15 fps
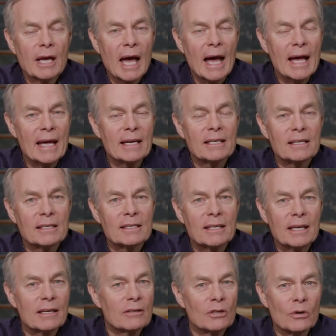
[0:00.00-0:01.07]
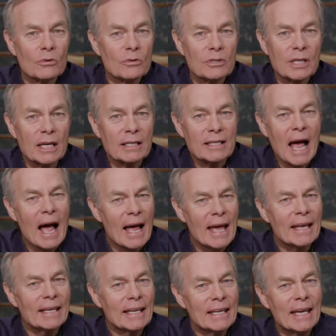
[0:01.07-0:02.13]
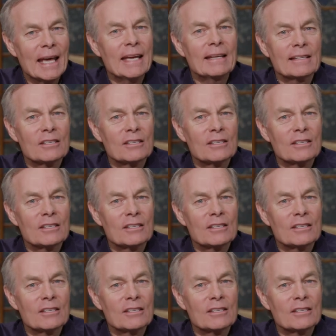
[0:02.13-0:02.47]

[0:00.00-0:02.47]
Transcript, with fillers: I had to seek those things. I had to gain